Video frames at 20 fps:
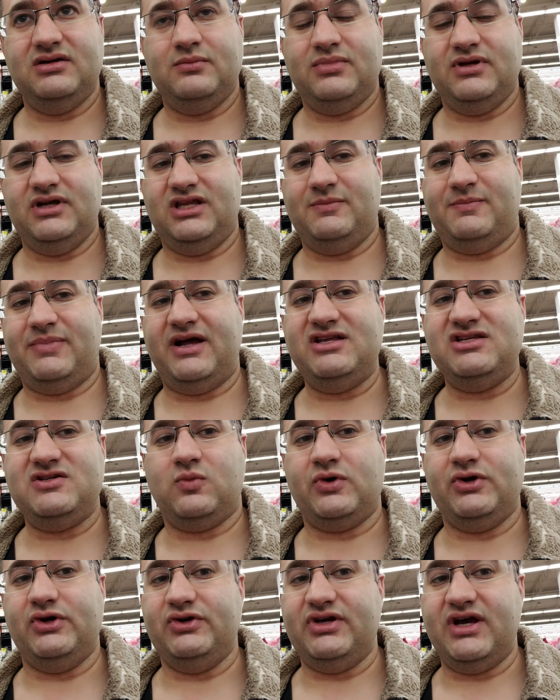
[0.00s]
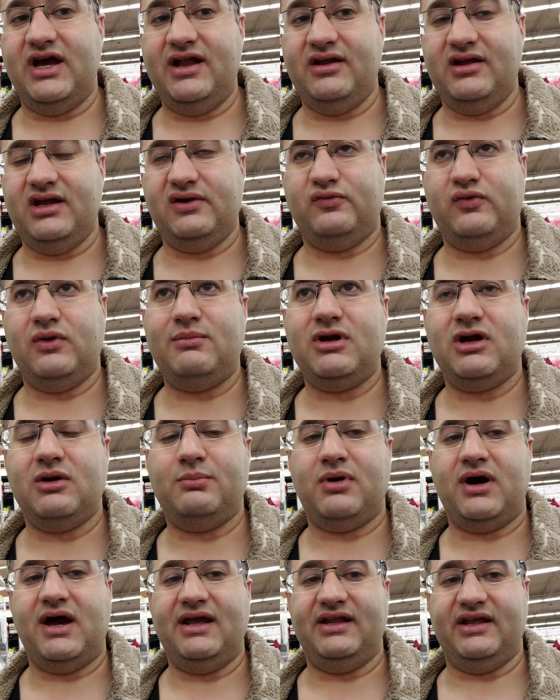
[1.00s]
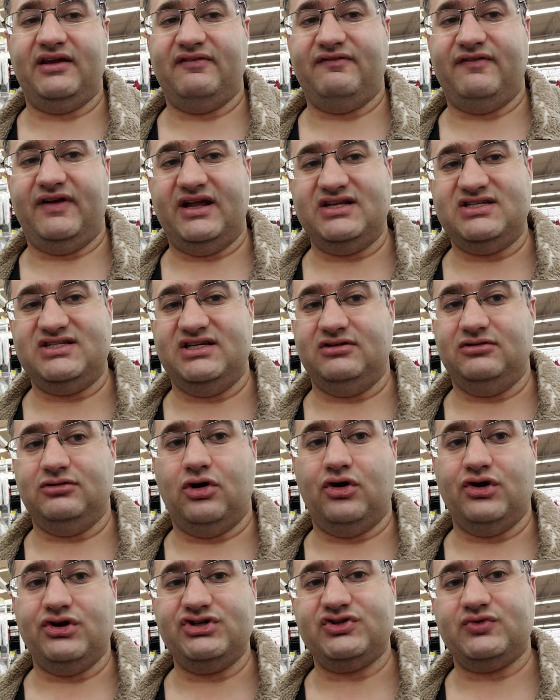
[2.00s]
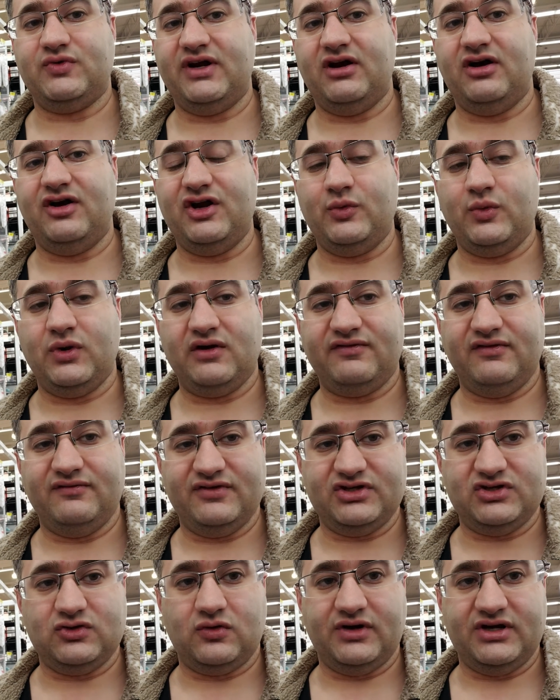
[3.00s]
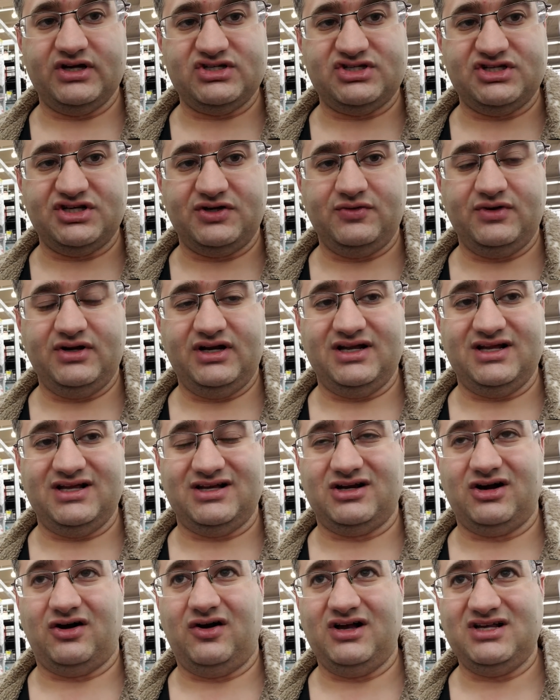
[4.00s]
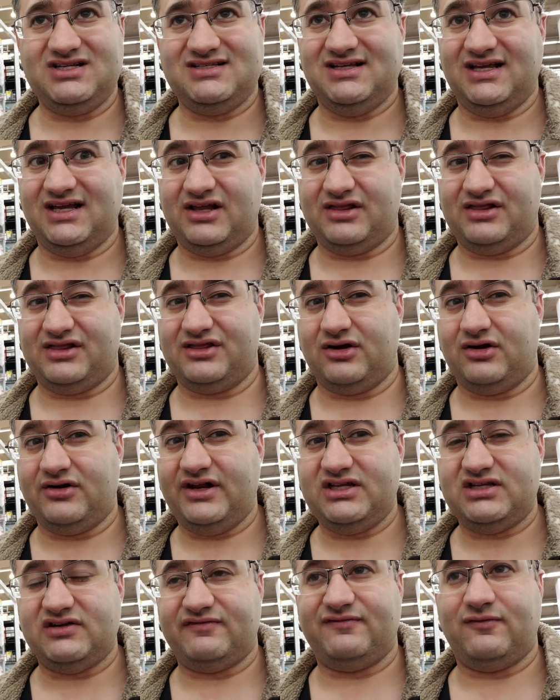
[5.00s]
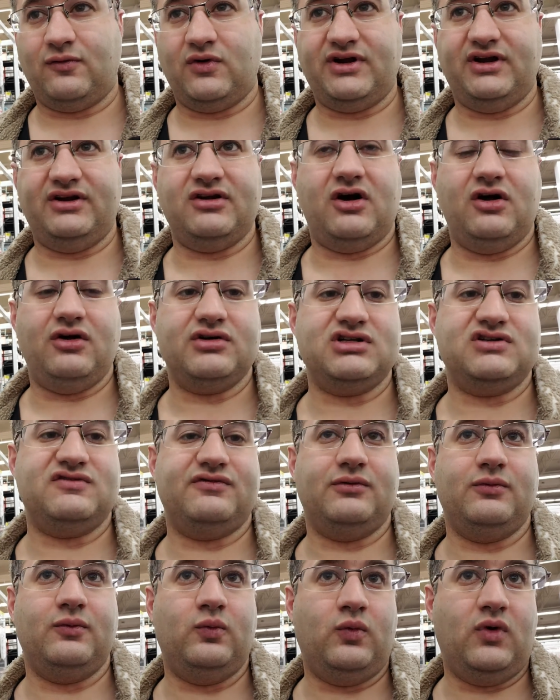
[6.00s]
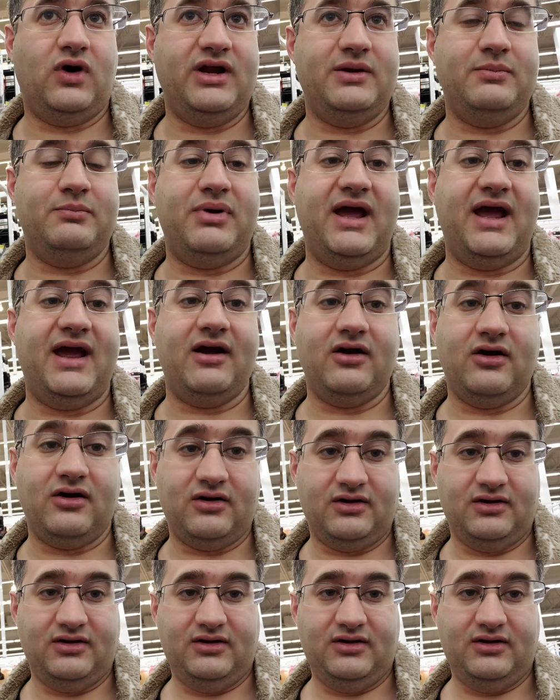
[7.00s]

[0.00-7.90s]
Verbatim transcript: but it depends on where you get it. If women are buying like fancy lingerie underwear from Victoria's Secret, it costs like 30 to $40 for one pair.